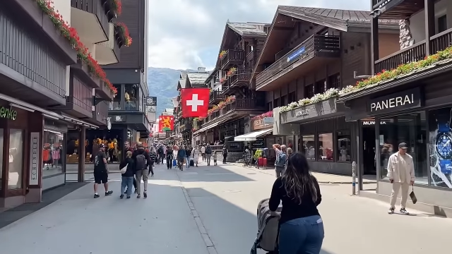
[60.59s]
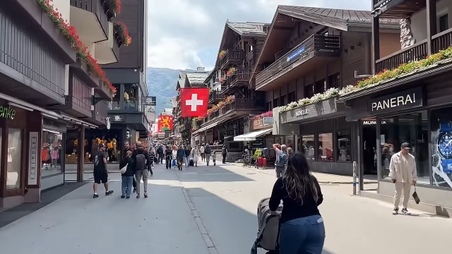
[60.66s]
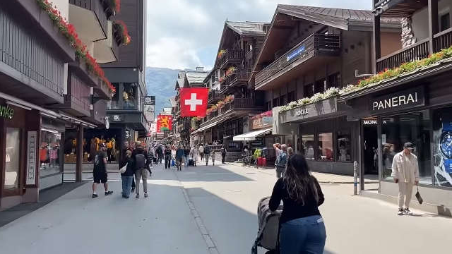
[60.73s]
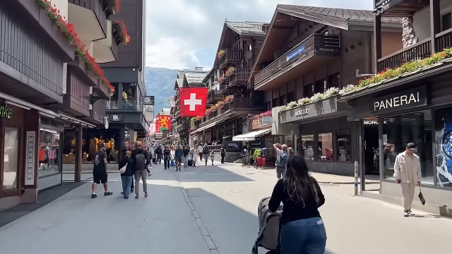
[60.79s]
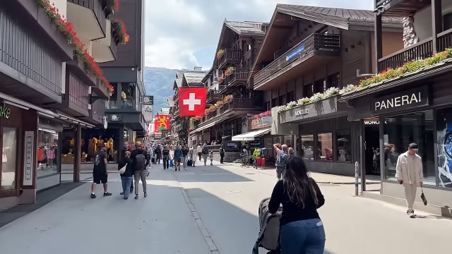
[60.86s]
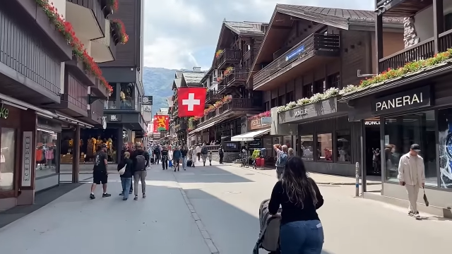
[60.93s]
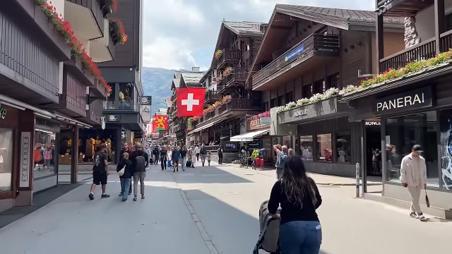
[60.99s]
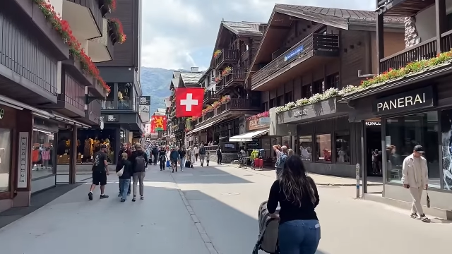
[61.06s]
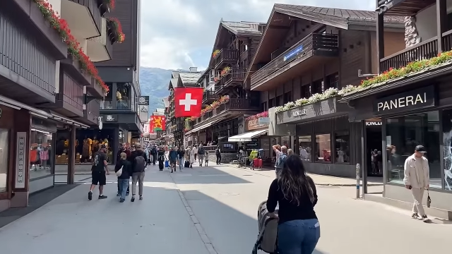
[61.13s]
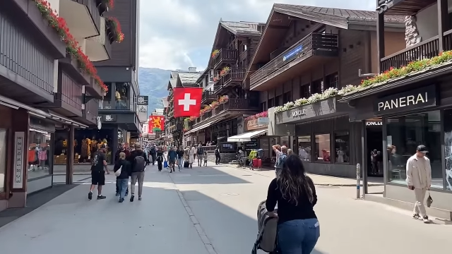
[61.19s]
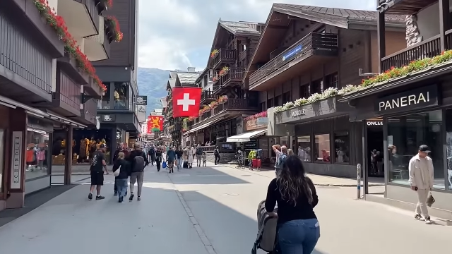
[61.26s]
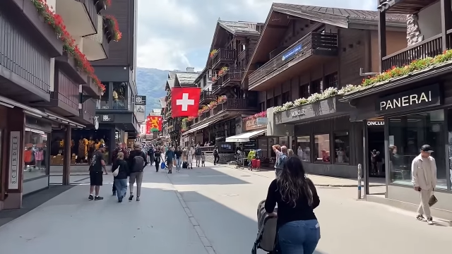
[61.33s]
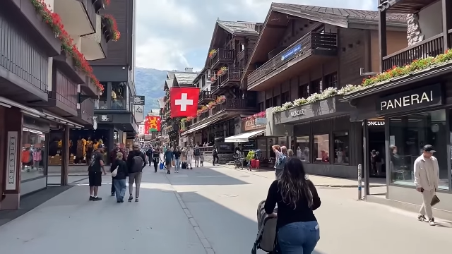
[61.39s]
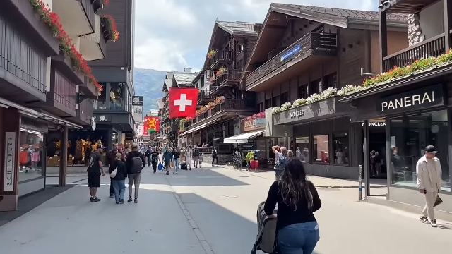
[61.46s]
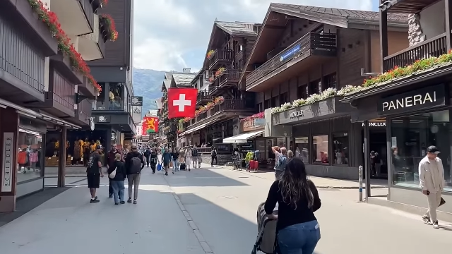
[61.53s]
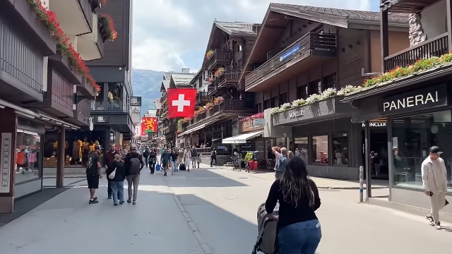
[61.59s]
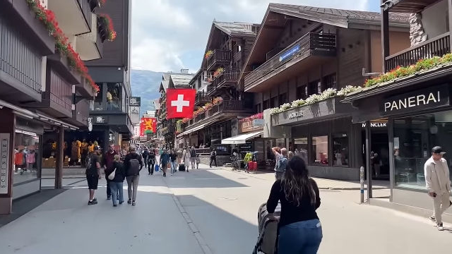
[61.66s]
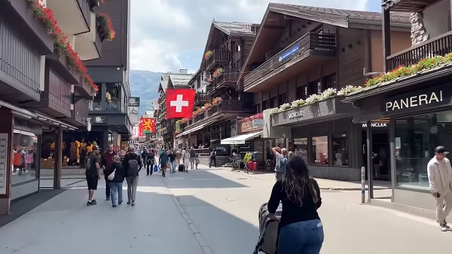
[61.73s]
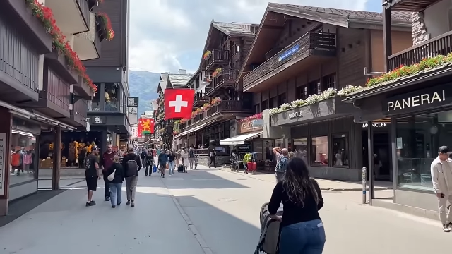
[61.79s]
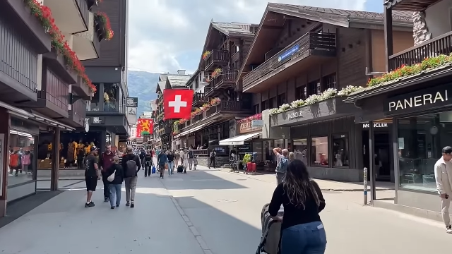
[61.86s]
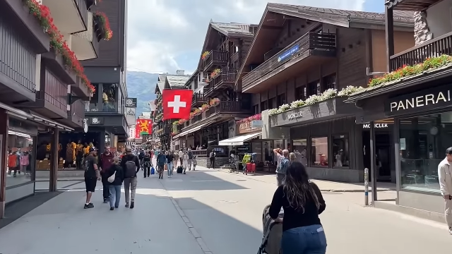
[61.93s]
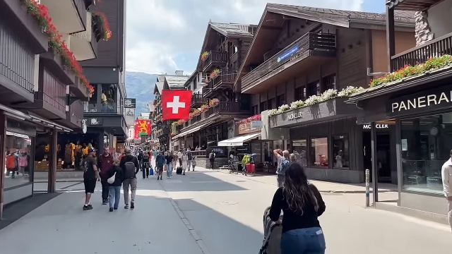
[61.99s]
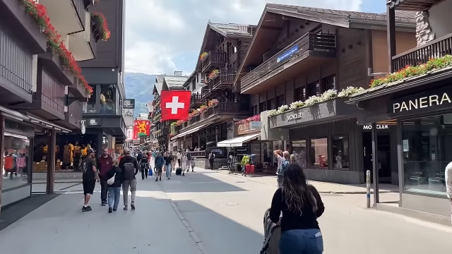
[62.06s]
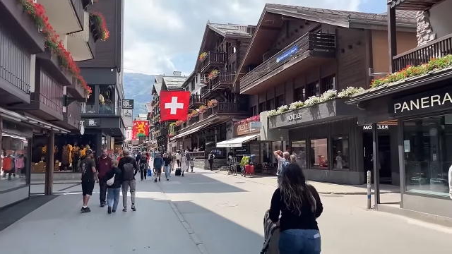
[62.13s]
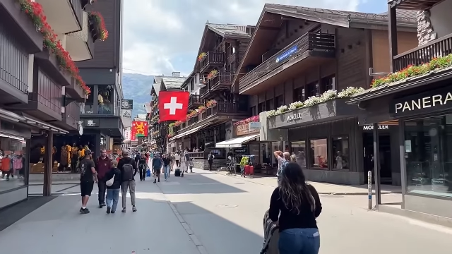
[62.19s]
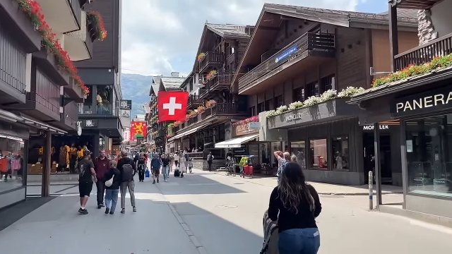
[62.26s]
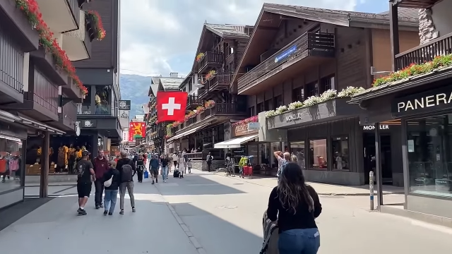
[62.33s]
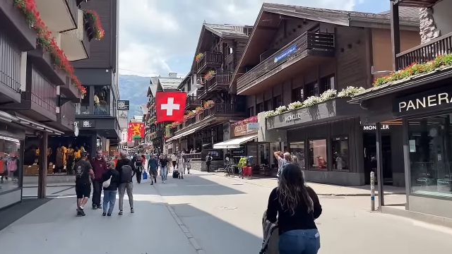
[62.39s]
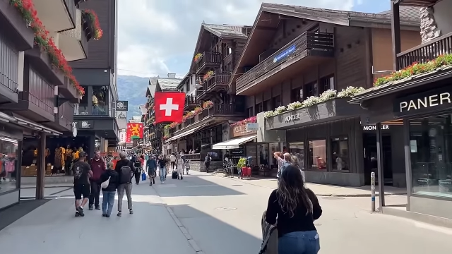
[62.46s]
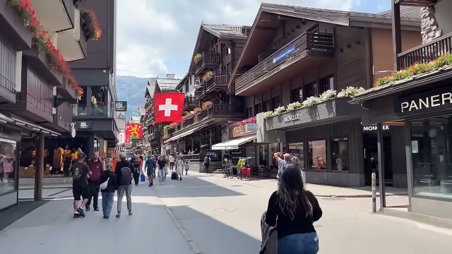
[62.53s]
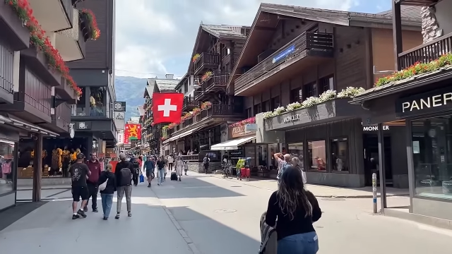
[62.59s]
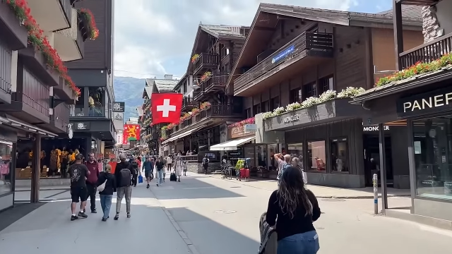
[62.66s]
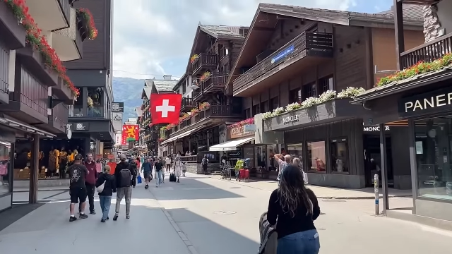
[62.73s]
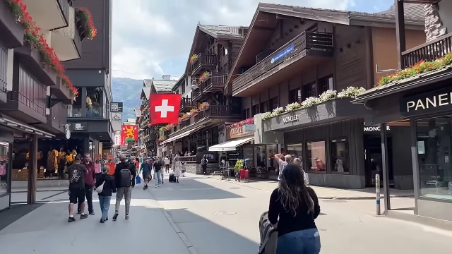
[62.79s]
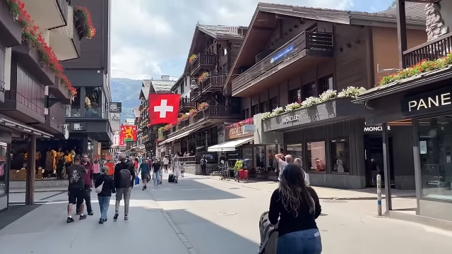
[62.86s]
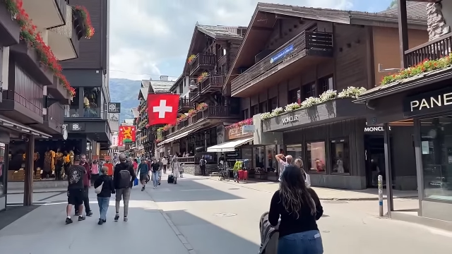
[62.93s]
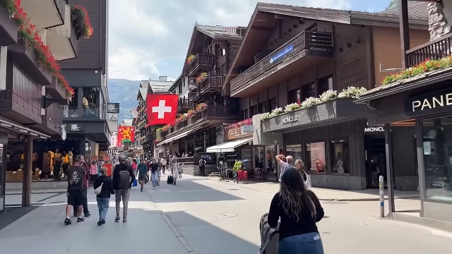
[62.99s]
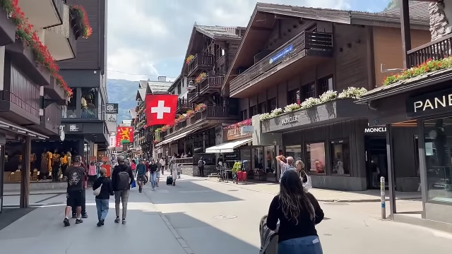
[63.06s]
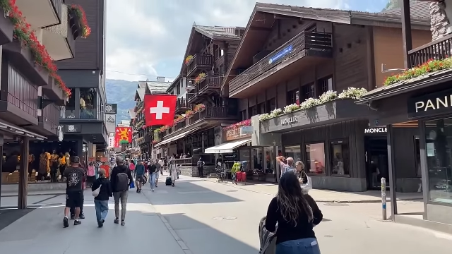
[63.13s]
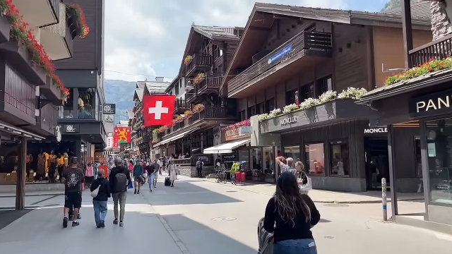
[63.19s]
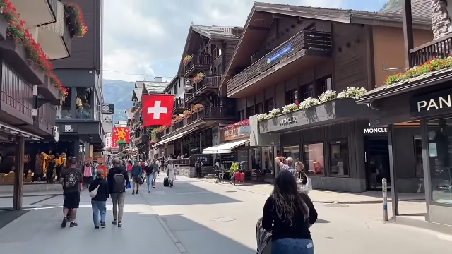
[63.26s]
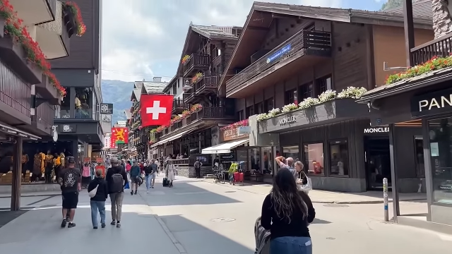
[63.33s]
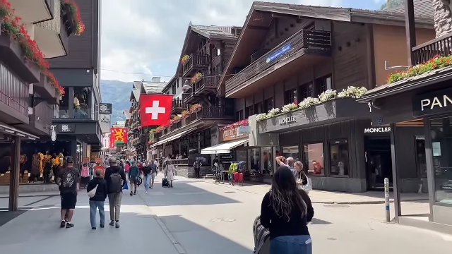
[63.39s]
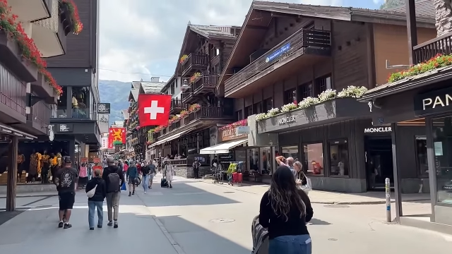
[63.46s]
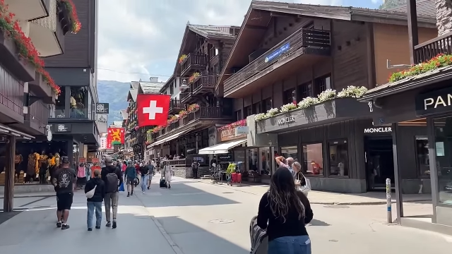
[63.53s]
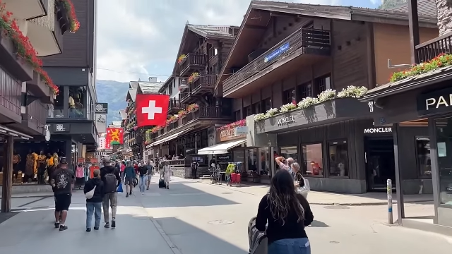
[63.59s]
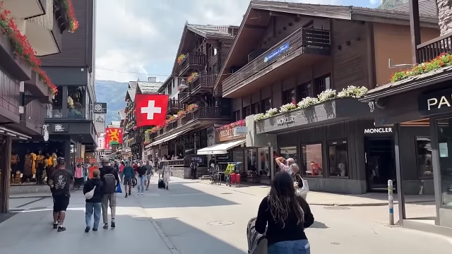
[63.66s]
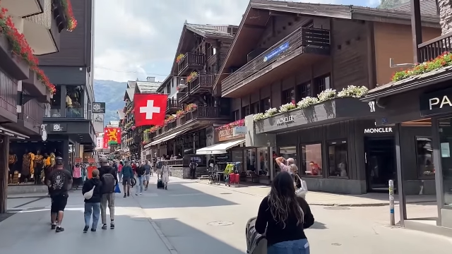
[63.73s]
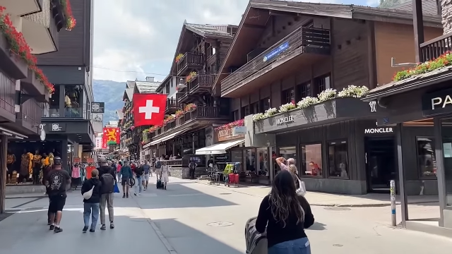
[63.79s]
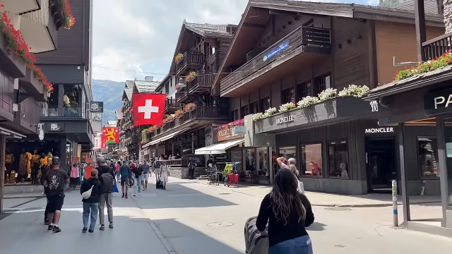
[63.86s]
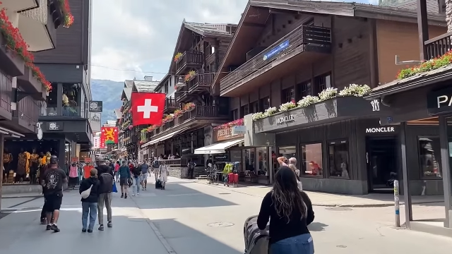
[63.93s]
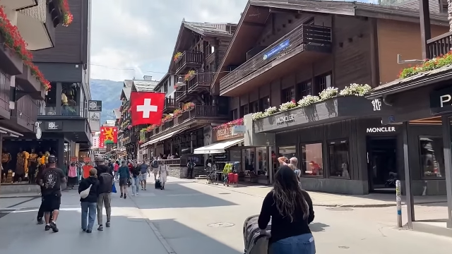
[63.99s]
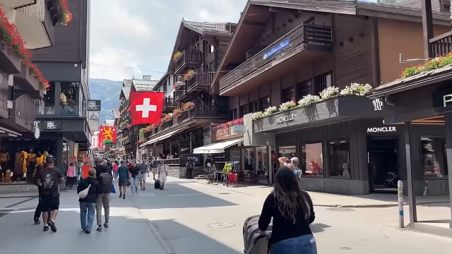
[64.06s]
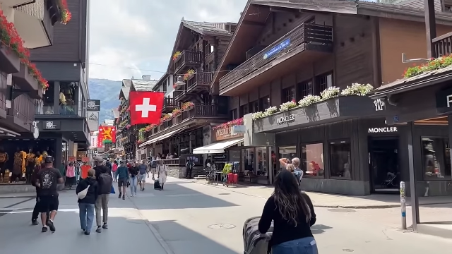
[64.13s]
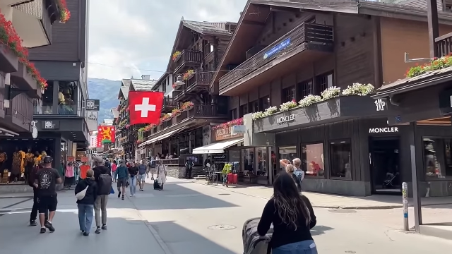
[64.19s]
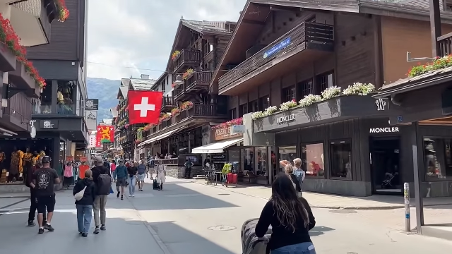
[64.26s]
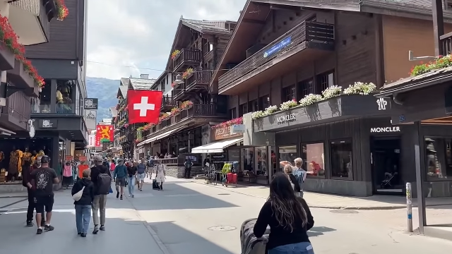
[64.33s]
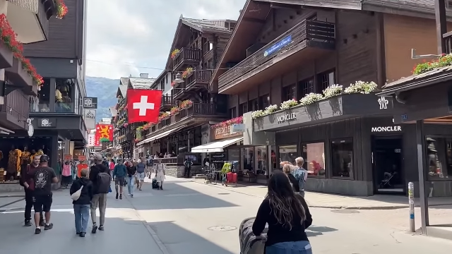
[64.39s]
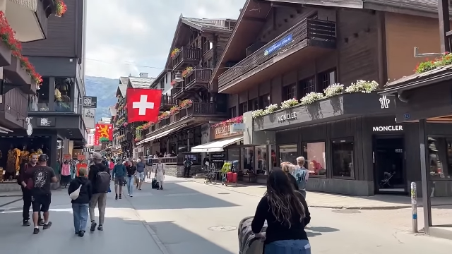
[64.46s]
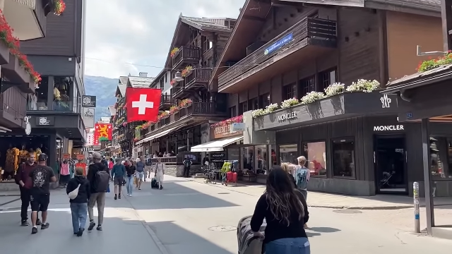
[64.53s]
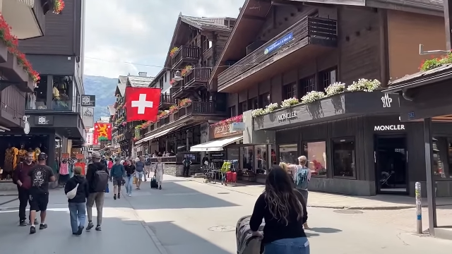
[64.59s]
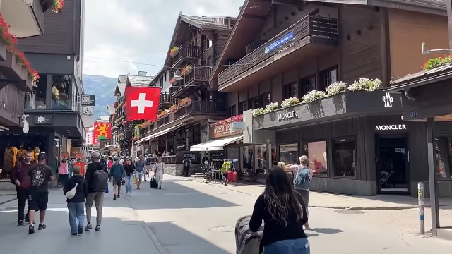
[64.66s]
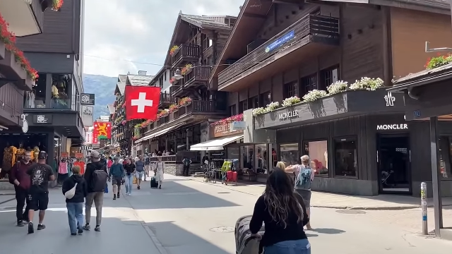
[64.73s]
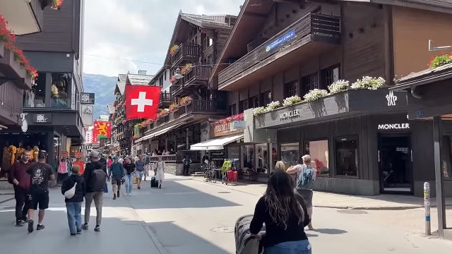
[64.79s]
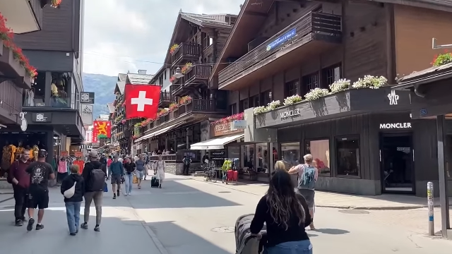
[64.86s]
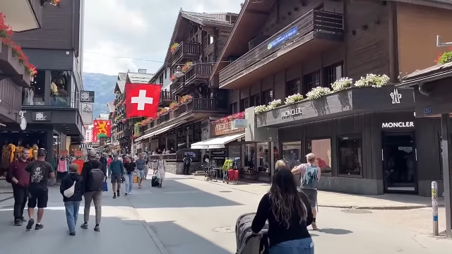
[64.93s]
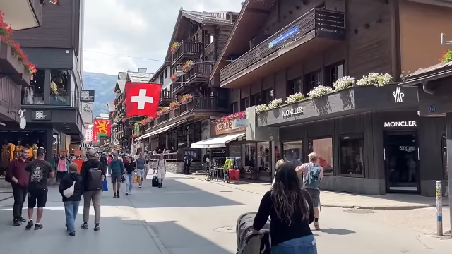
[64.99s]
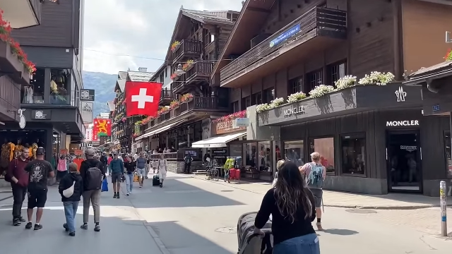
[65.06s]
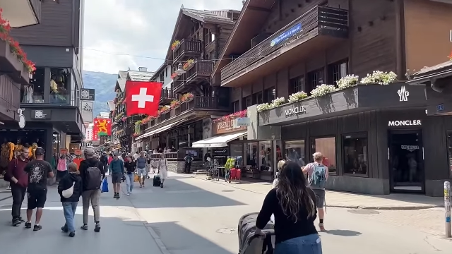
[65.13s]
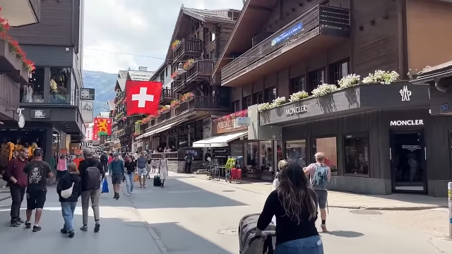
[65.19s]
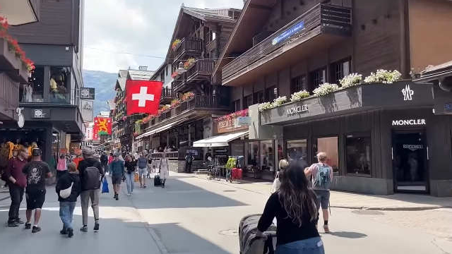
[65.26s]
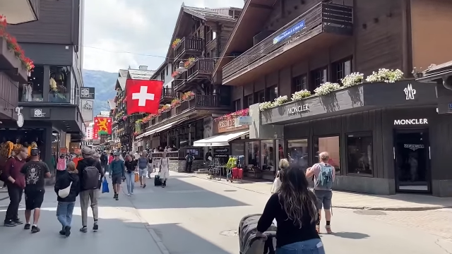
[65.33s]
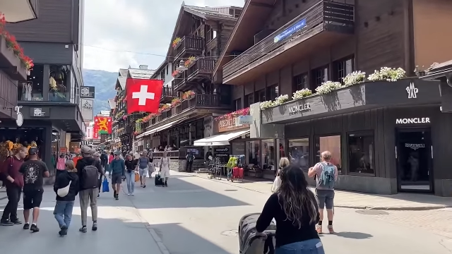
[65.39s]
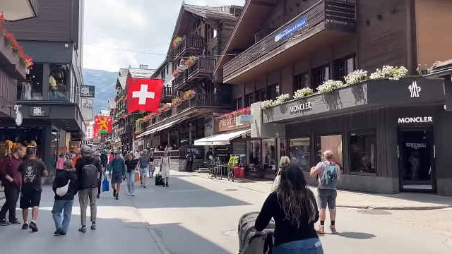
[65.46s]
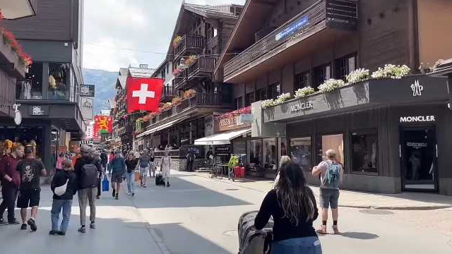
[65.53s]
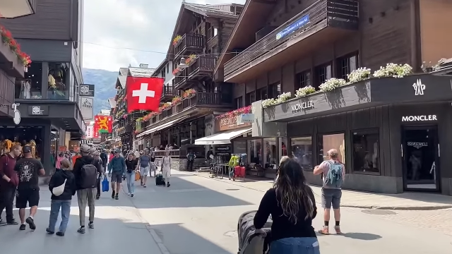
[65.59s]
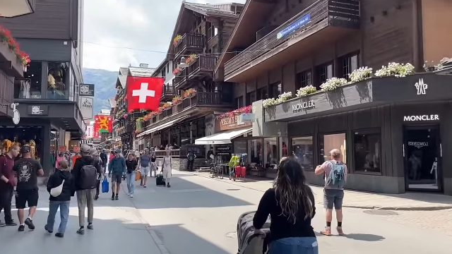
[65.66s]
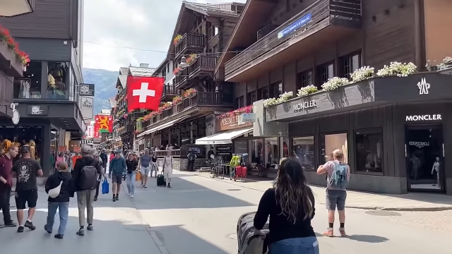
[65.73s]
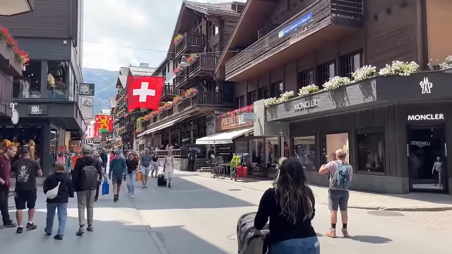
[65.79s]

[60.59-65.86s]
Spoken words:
[unreadable: no face in view]